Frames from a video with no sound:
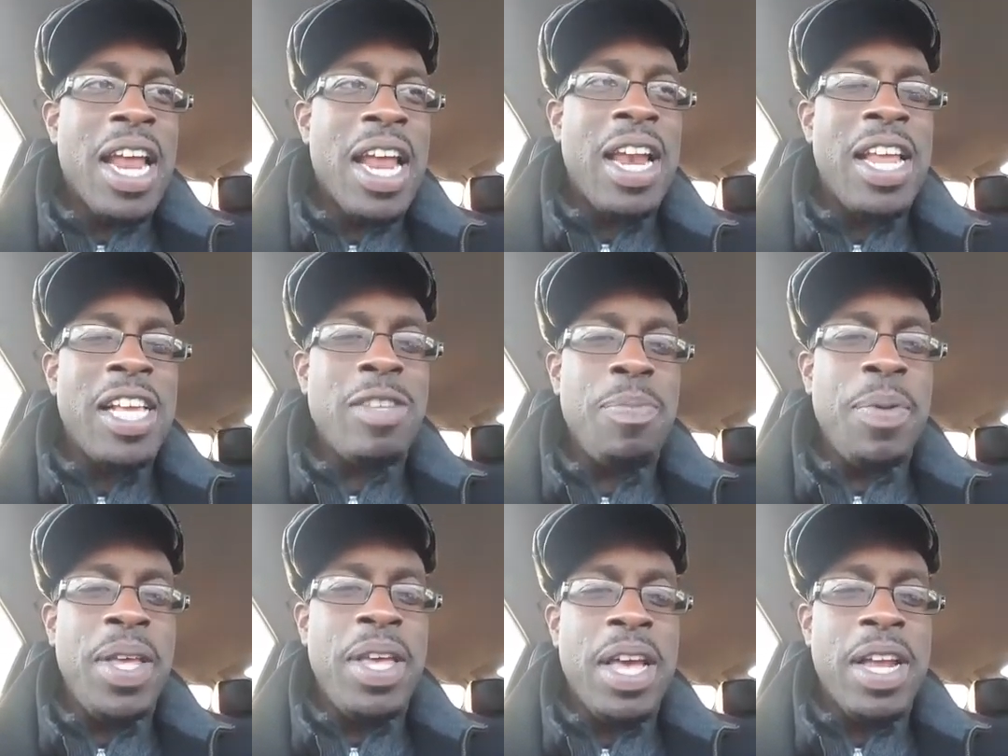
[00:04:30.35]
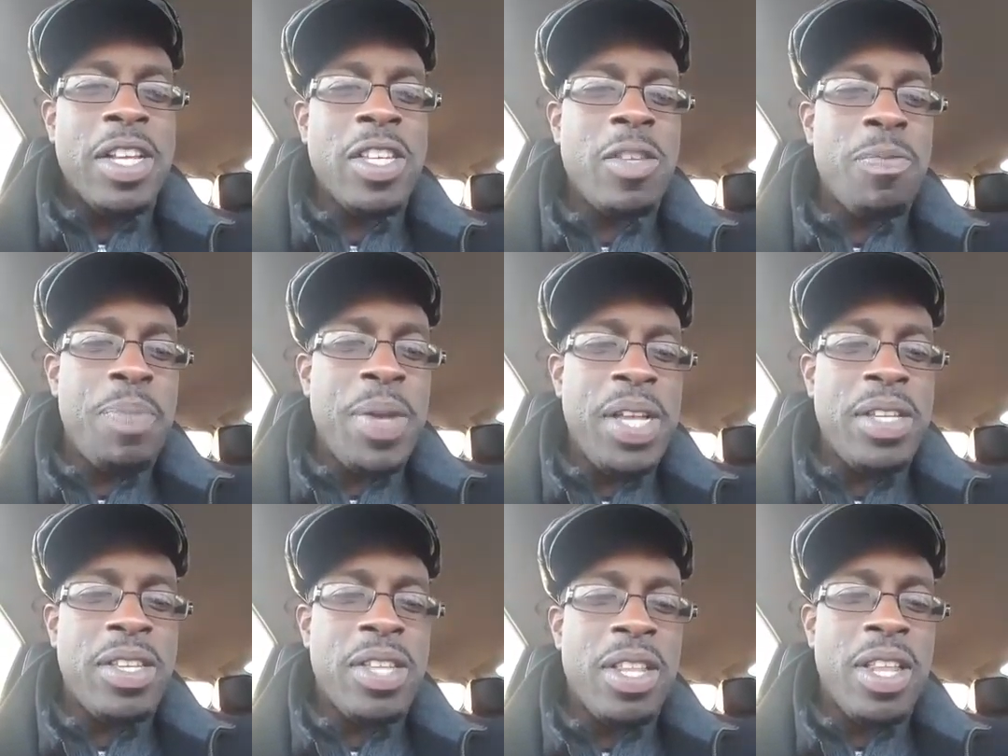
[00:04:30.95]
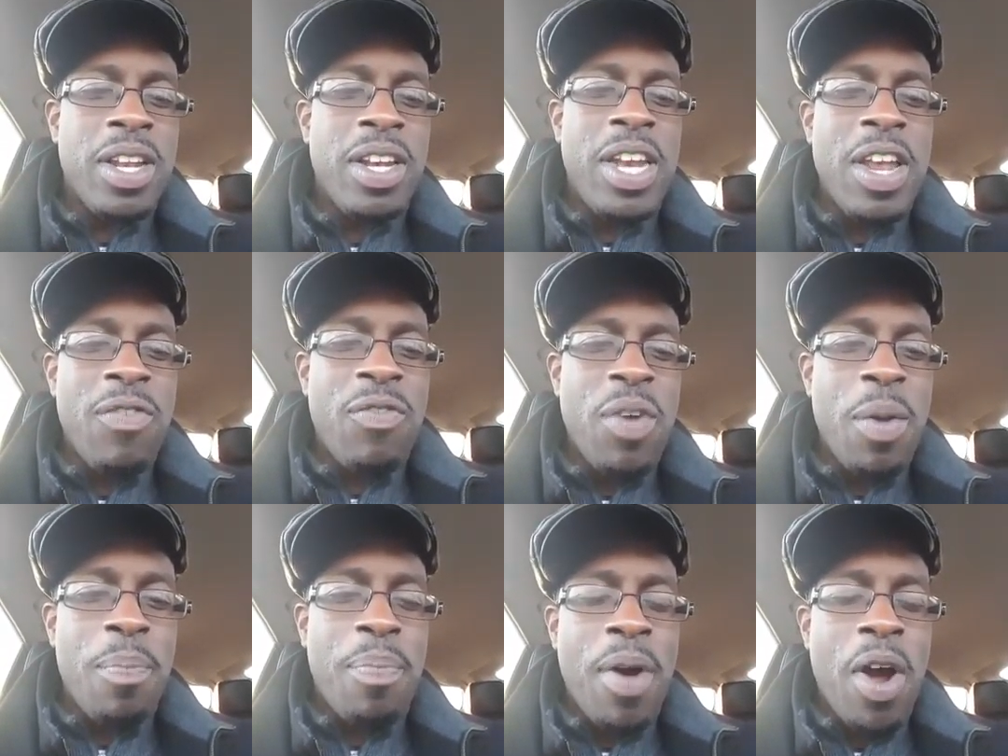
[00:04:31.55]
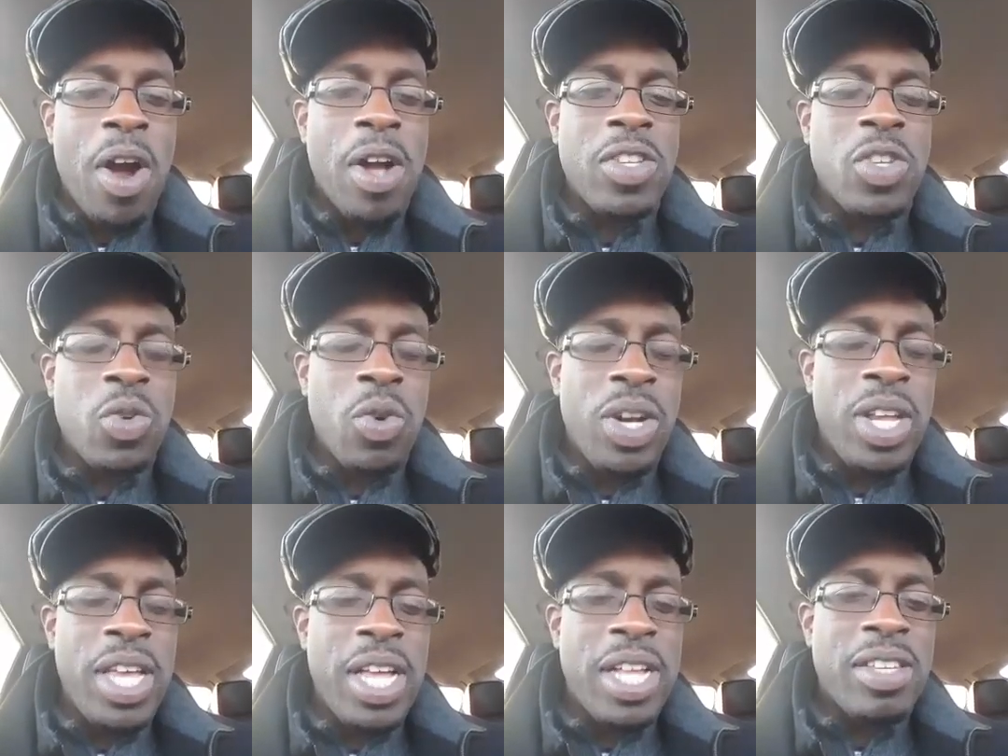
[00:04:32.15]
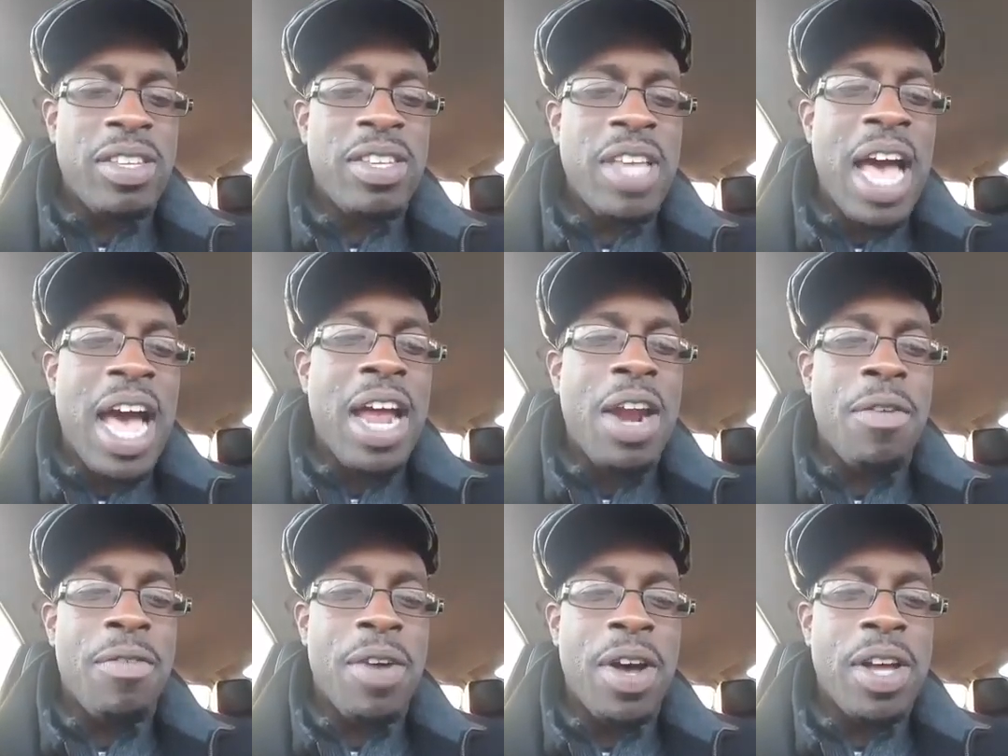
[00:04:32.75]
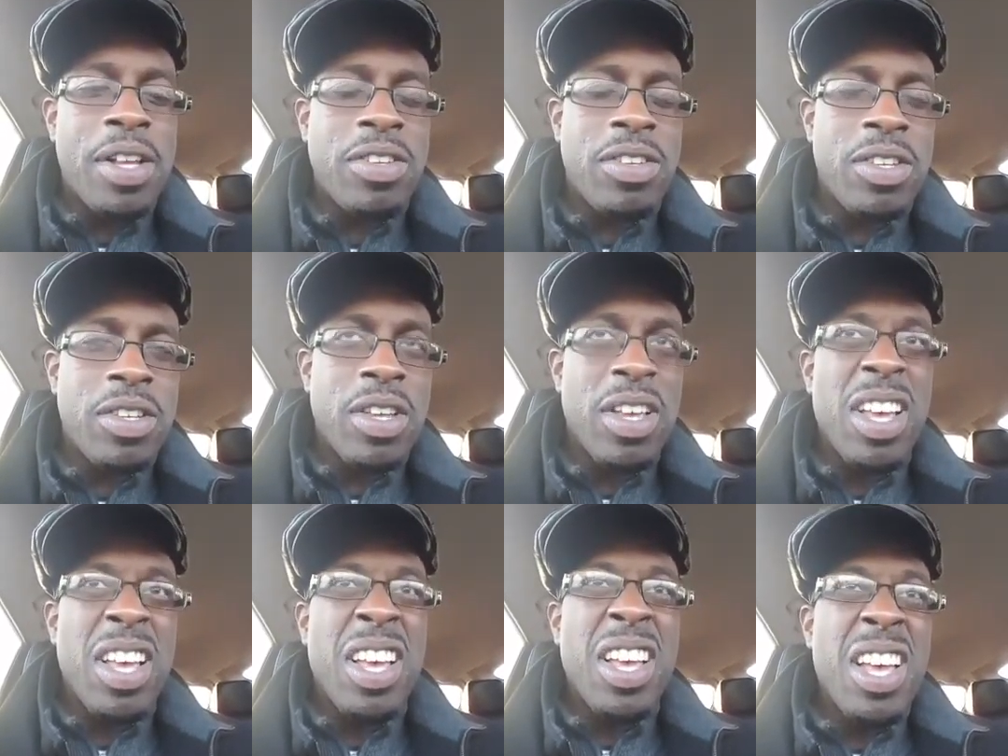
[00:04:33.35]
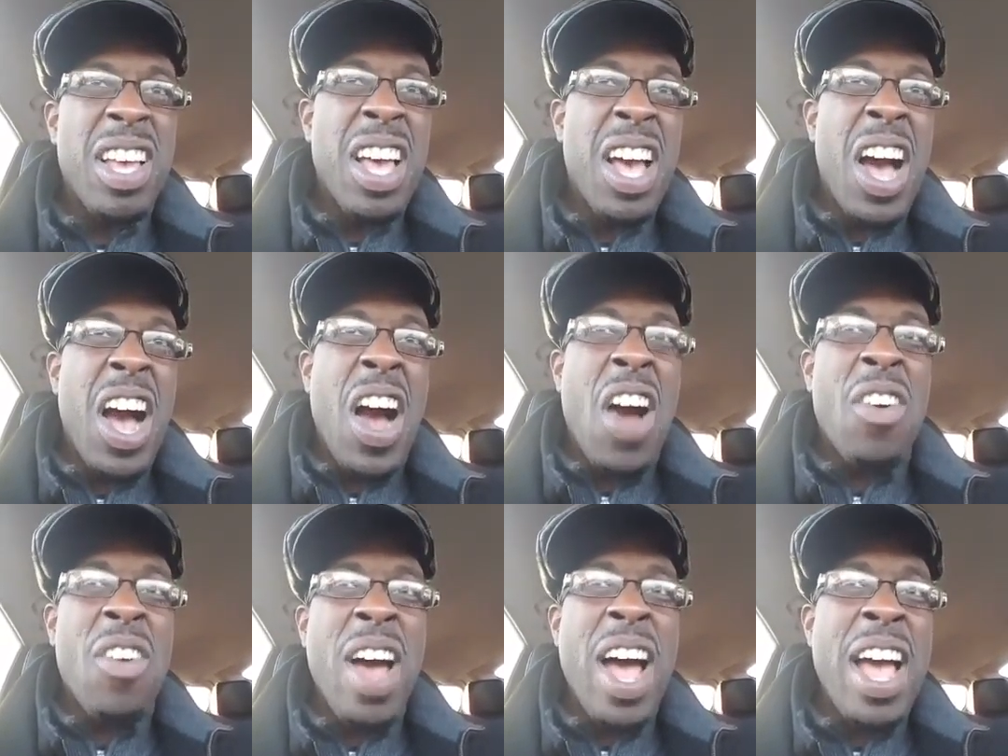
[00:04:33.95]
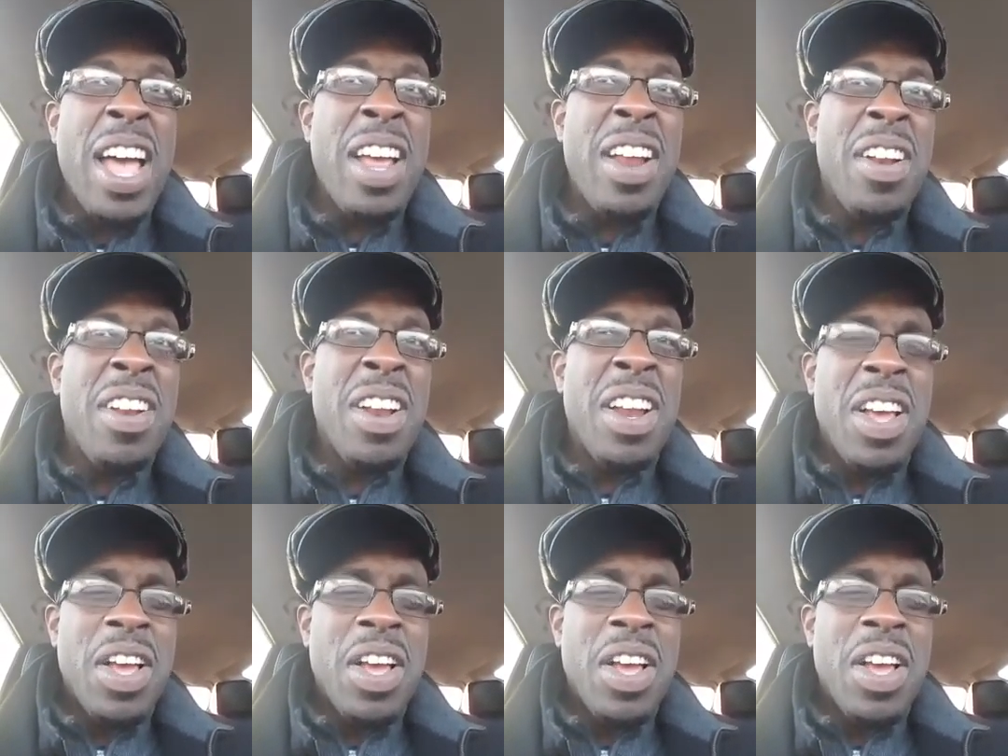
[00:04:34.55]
Now let's begin to speak to the different parts on the inside of us. All right?